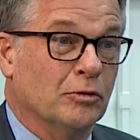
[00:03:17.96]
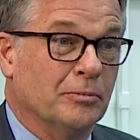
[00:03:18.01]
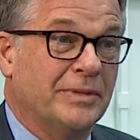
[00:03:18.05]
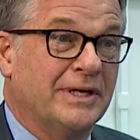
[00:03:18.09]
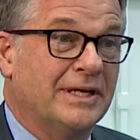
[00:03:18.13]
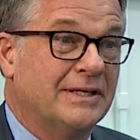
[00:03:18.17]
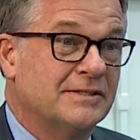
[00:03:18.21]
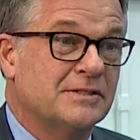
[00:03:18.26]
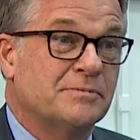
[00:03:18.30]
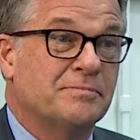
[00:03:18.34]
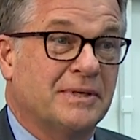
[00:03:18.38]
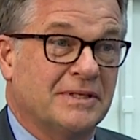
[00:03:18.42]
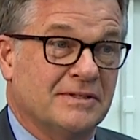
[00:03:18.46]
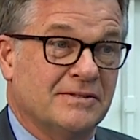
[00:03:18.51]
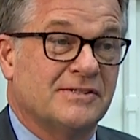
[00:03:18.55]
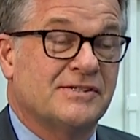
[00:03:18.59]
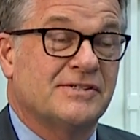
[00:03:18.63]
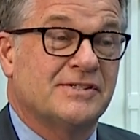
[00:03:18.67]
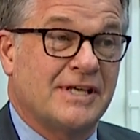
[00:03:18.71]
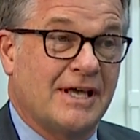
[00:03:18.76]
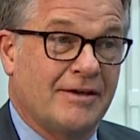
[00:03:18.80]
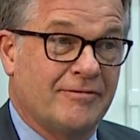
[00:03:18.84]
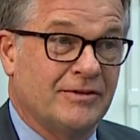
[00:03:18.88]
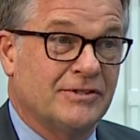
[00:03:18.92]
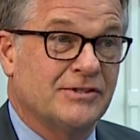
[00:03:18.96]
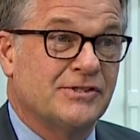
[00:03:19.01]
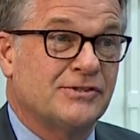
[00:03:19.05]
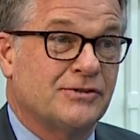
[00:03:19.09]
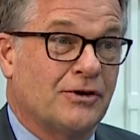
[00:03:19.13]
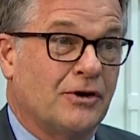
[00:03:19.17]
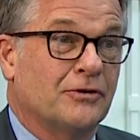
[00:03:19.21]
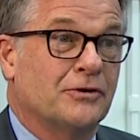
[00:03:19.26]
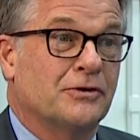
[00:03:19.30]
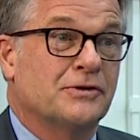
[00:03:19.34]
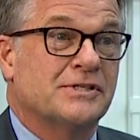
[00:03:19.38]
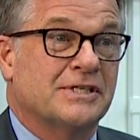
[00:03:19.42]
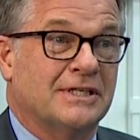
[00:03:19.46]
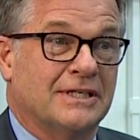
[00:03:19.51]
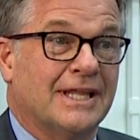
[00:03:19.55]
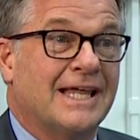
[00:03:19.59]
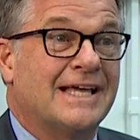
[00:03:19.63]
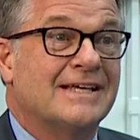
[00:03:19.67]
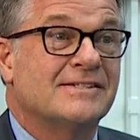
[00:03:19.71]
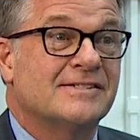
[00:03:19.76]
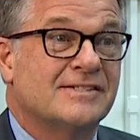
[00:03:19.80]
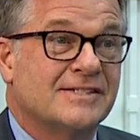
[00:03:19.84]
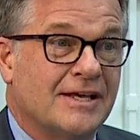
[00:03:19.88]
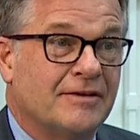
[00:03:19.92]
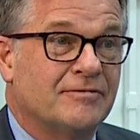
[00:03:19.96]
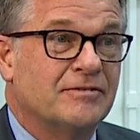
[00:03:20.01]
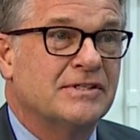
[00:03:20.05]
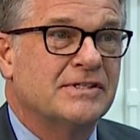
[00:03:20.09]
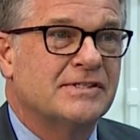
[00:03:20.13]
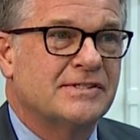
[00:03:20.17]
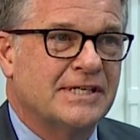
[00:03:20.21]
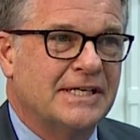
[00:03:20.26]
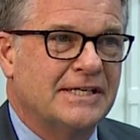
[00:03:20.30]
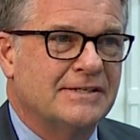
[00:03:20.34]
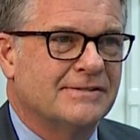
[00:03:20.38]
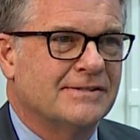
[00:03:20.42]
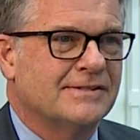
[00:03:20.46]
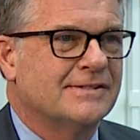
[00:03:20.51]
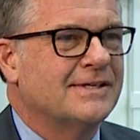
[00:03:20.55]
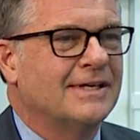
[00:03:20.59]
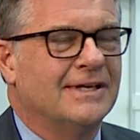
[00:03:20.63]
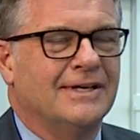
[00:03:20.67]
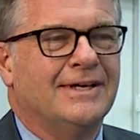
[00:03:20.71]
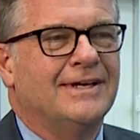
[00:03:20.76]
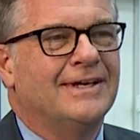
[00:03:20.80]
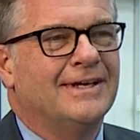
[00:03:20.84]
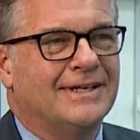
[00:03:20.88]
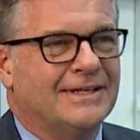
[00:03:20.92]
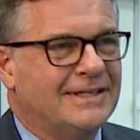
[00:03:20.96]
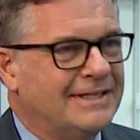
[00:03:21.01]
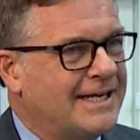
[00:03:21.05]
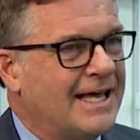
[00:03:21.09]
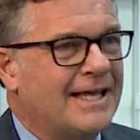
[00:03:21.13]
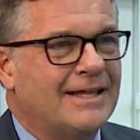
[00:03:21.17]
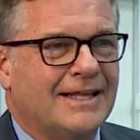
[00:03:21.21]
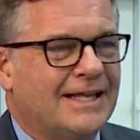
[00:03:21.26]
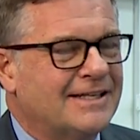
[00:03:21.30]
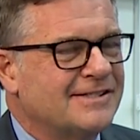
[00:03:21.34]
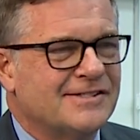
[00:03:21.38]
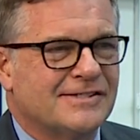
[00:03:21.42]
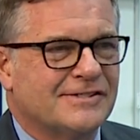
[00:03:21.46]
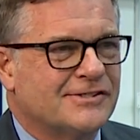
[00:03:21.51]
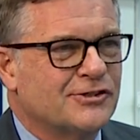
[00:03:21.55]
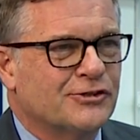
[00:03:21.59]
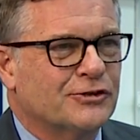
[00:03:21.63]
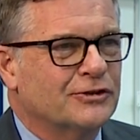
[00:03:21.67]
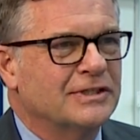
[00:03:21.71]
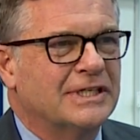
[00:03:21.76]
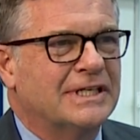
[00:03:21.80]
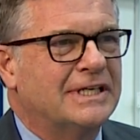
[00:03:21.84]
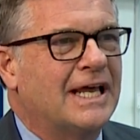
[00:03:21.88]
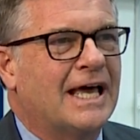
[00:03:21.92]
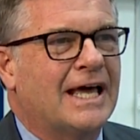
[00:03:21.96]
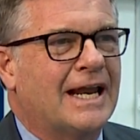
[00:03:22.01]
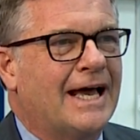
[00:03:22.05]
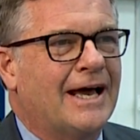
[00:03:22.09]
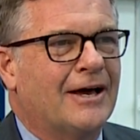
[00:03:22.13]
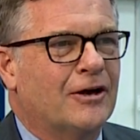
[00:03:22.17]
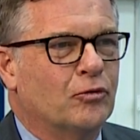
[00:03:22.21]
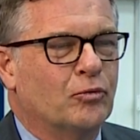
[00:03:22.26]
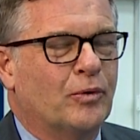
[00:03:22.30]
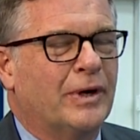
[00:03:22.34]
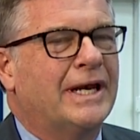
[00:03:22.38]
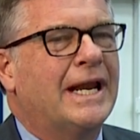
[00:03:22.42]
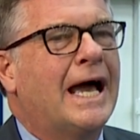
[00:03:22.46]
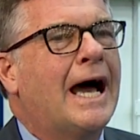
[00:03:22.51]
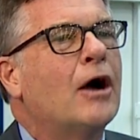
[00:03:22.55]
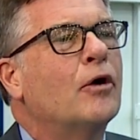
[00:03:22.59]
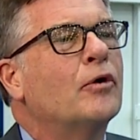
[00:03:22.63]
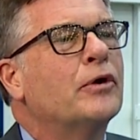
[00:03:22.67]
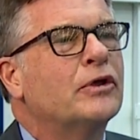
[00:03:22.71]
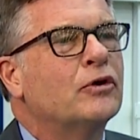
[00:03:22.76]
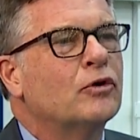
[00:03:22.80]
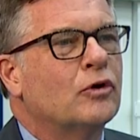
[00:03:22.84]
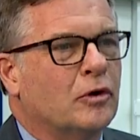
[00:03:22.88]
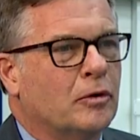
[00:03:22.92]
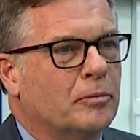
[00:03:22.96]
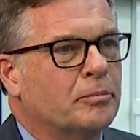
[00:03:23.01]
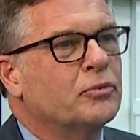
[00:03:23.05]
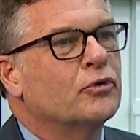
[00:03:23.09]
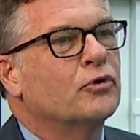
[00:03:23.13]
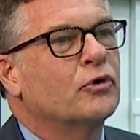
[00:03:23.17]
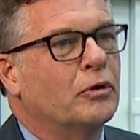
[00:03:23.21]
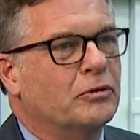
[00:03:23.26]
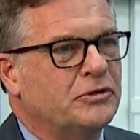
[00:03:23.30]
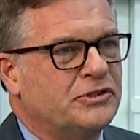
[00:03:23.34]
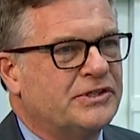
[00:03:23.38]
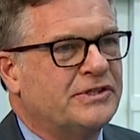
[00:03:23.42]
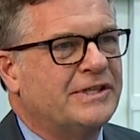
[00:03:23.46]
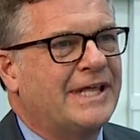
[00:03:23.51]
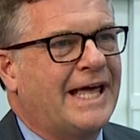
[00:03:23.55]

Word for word: will be. It's been seven starters in the last seven seasons. Not, that's certainly not how to win. How are you going to approach